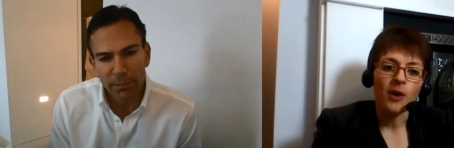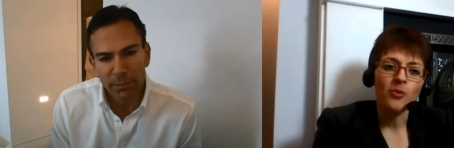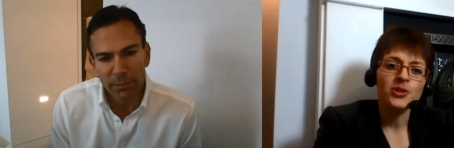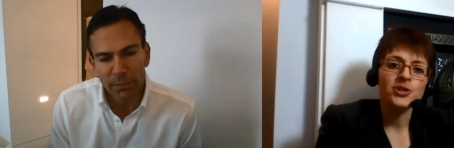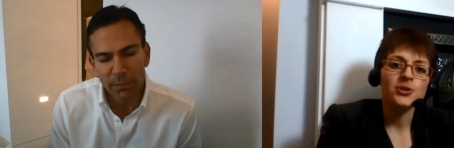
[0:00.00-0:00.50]

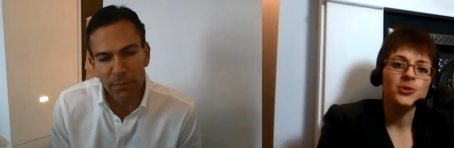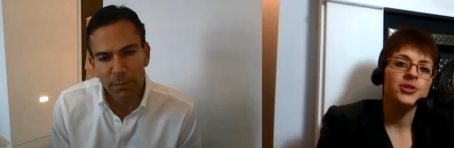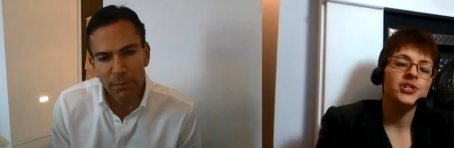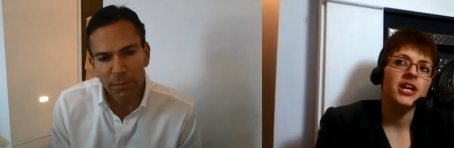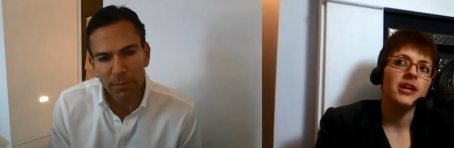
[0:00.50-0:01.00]
Speaker 1: How would
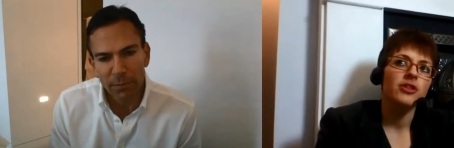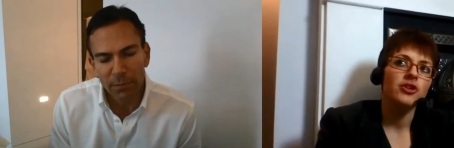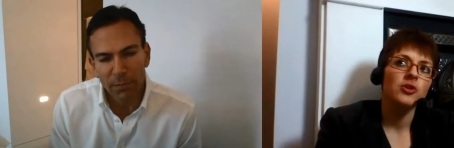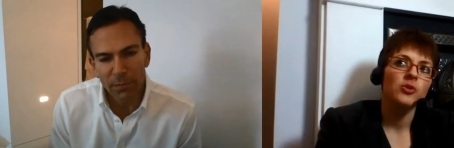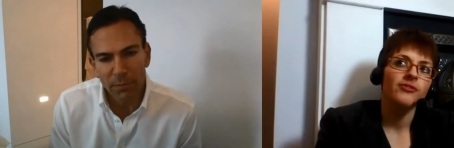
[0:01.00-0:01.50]
you say
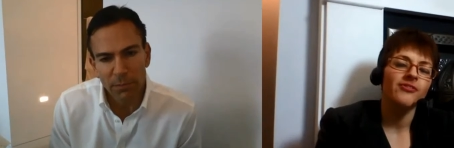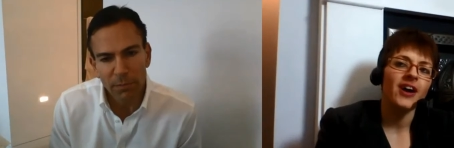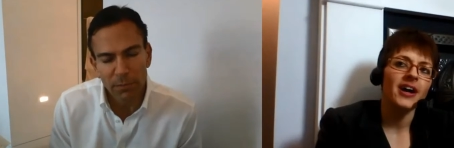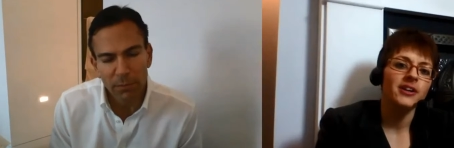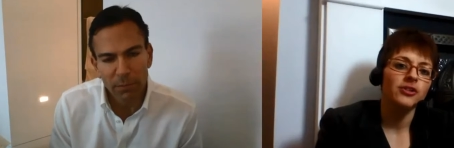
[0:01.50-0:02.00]
that you would
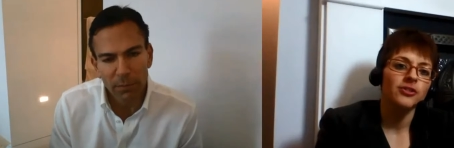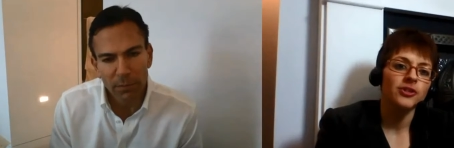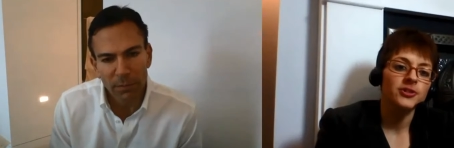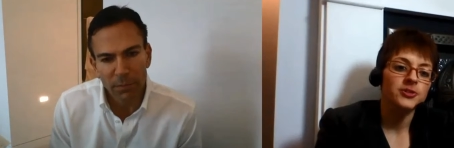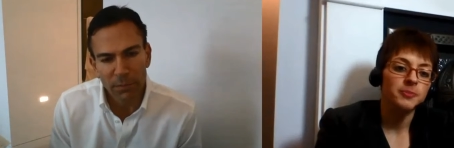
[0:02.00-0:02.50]
find
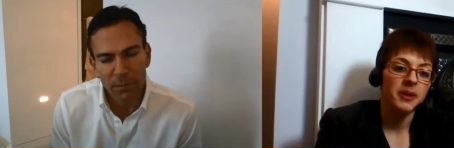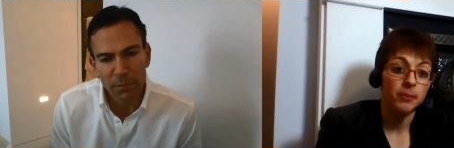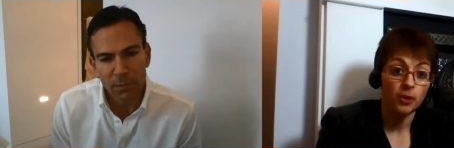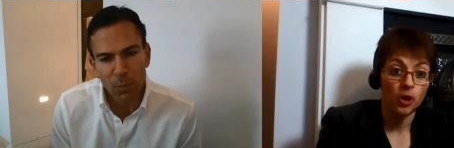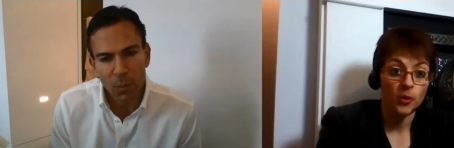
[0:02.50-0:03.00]
those
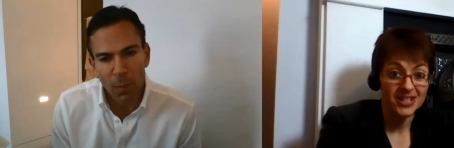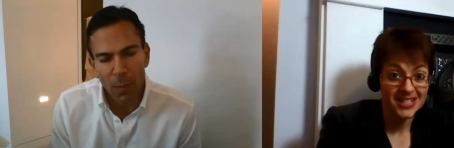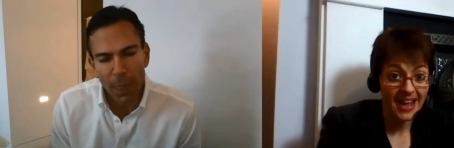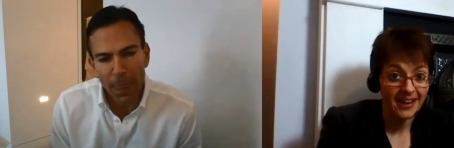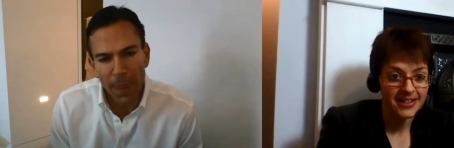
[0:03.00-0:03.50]
people who
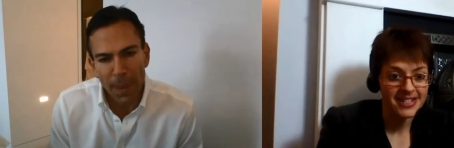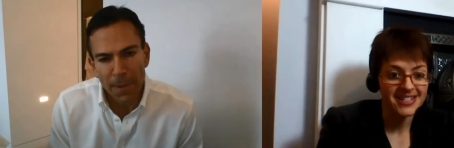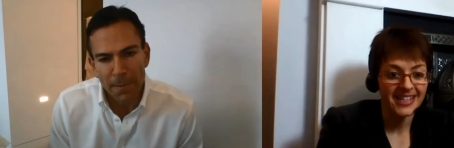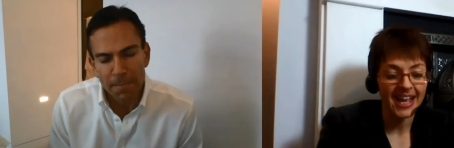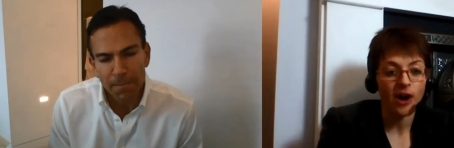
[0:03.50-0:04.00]

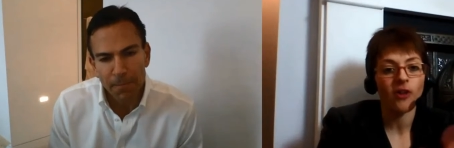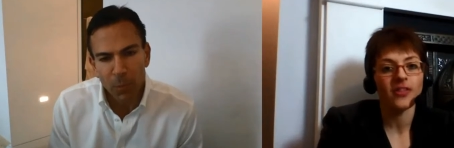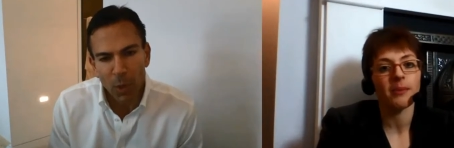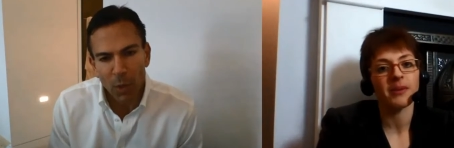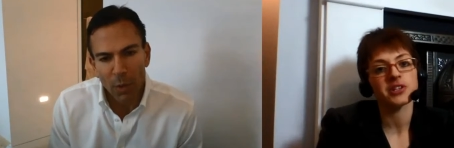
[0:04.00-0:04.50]
attends to get
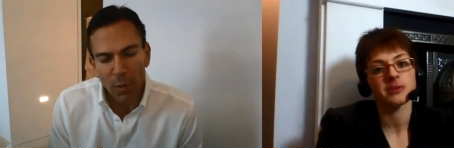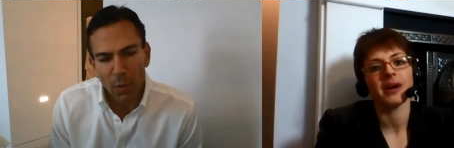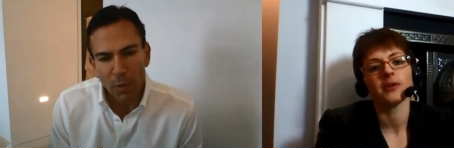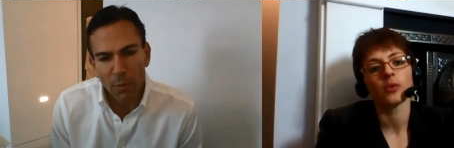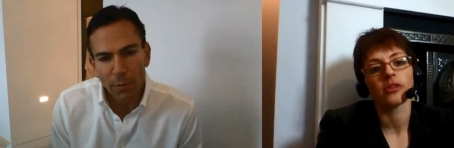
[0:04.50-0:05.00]
on that
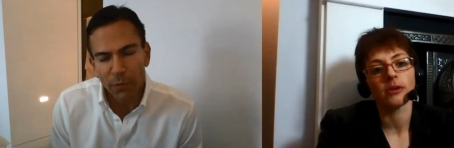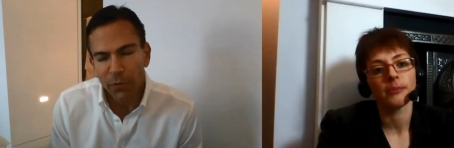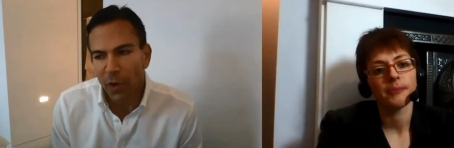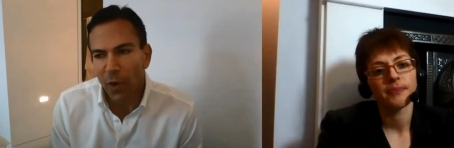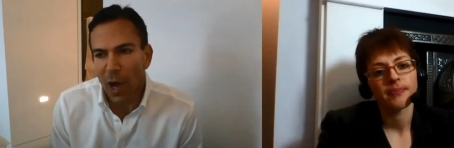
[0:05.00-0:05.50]
mastermind with
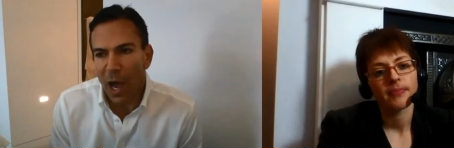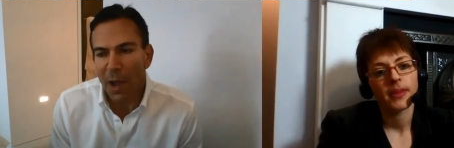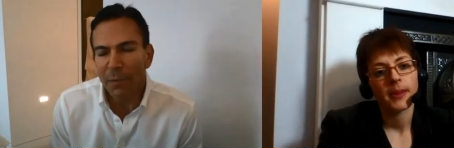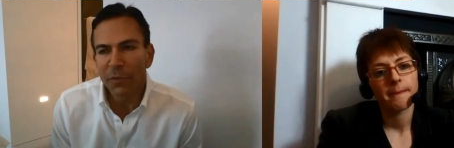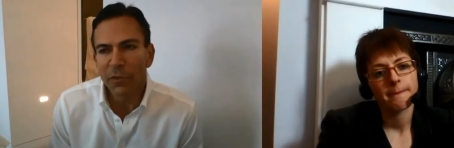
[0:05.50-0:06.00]
you? So
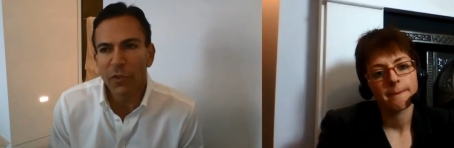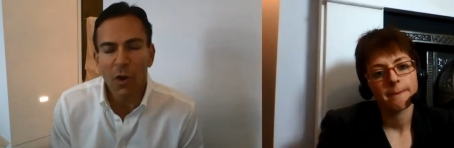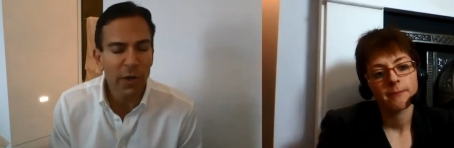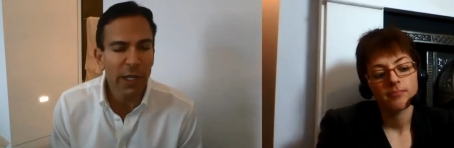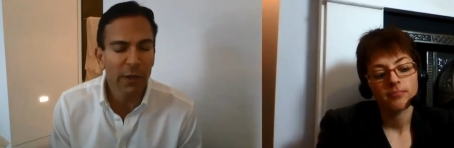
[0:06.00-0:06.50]
Speaker 2: I'm
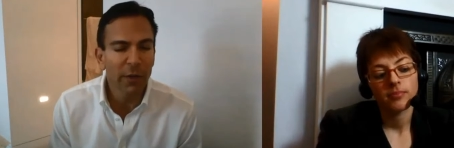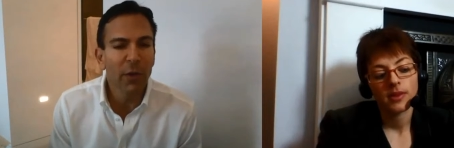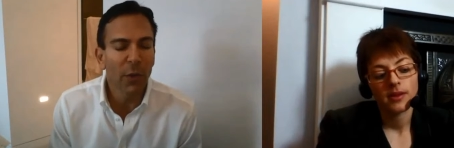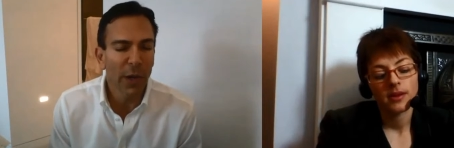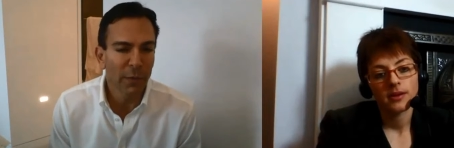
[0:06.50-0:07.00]
starting a
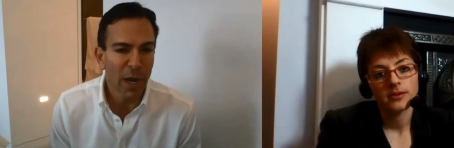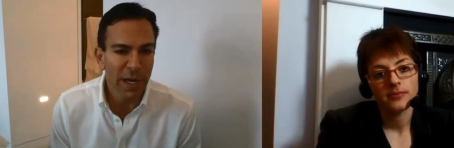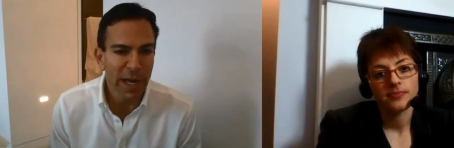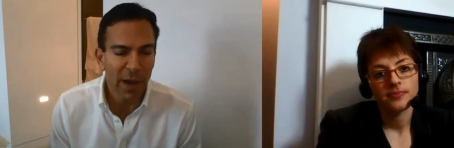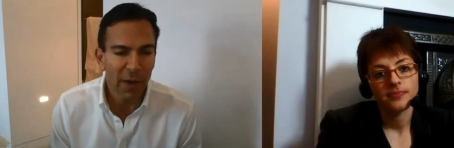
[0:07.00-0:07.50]
new one
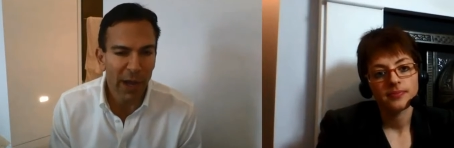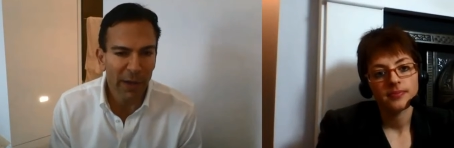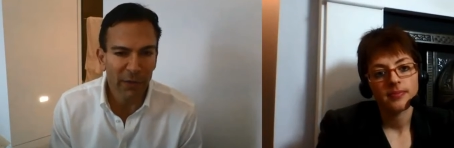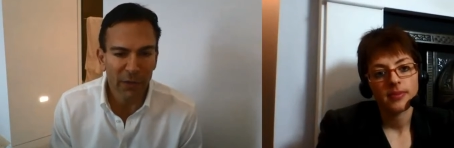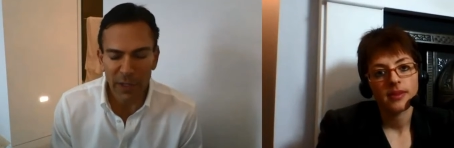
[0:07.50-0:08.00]
right now,
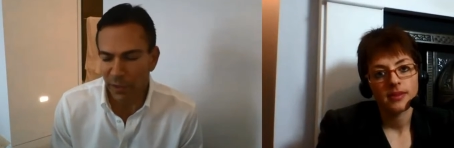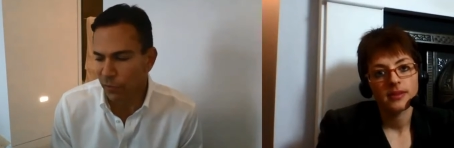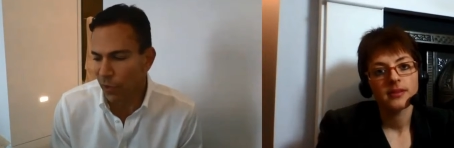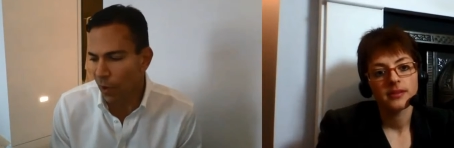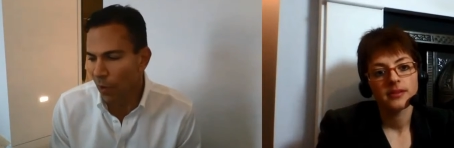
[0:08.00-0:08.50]
actually.
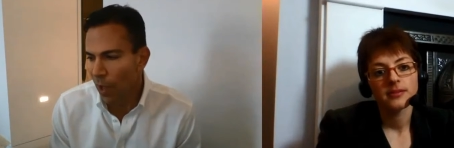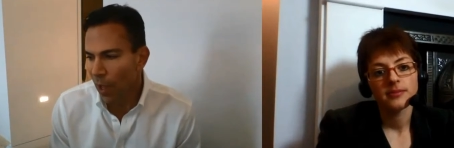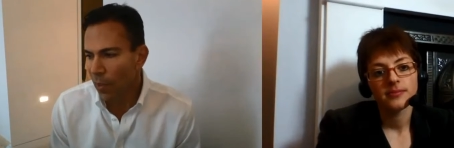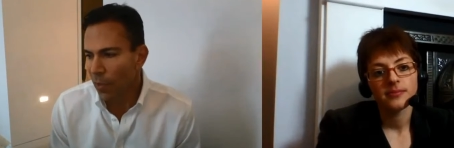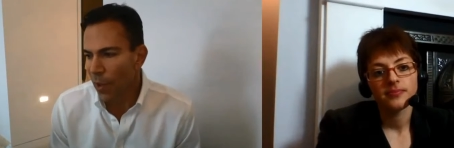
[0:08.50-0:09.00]
So
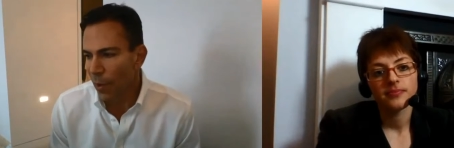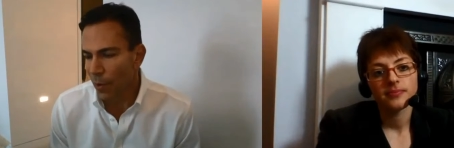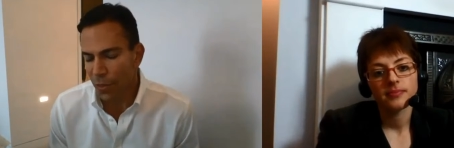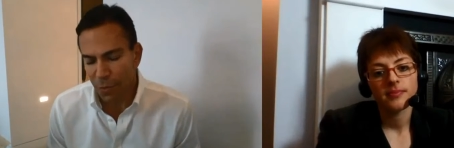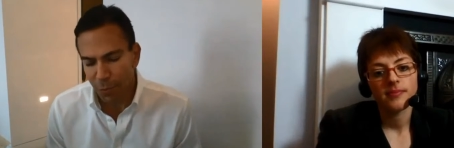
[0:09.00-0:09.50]
there
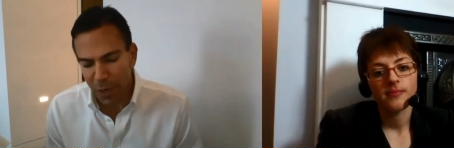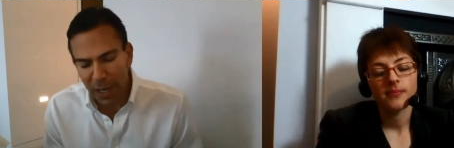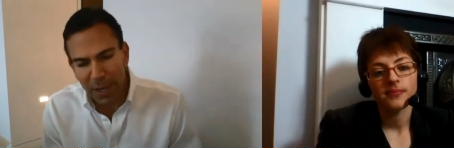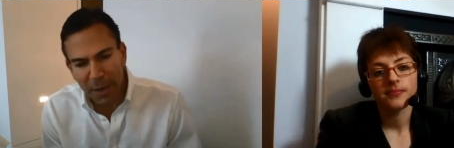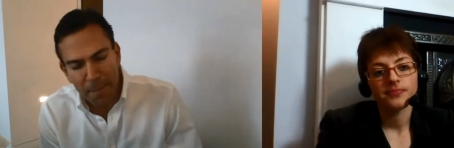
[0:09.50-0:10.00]
are
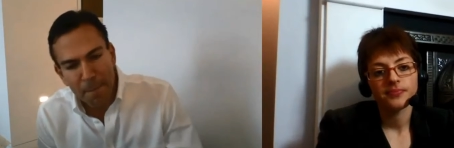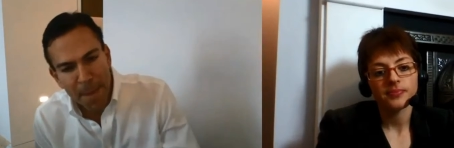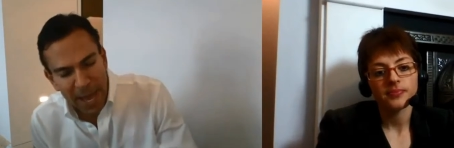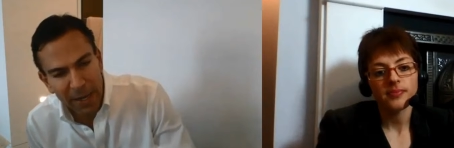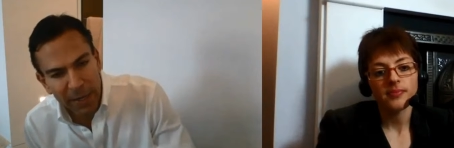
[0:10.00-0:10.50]
three
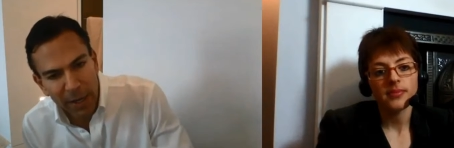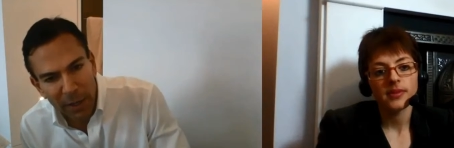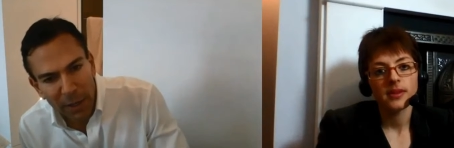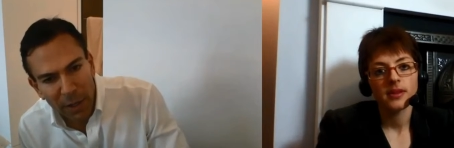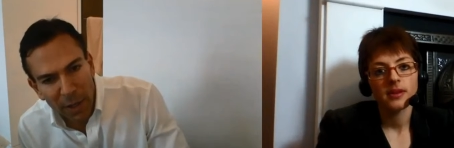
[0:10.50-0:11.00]
men
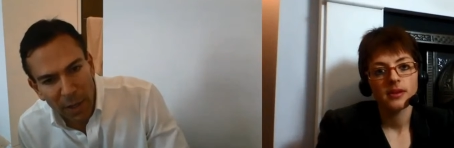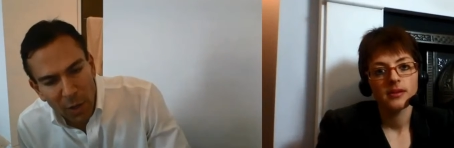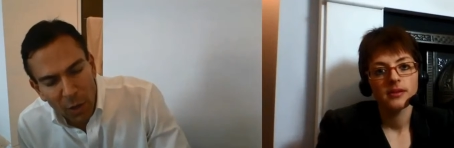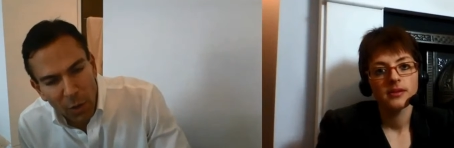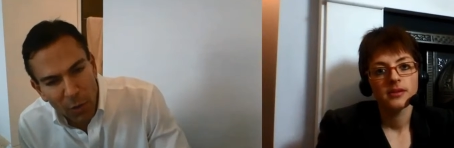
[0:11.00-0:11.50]

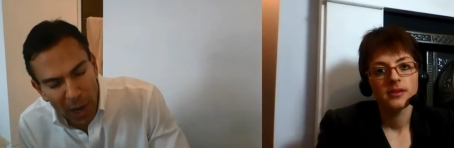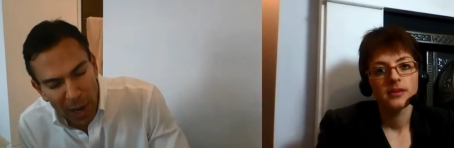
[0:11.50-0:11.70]
who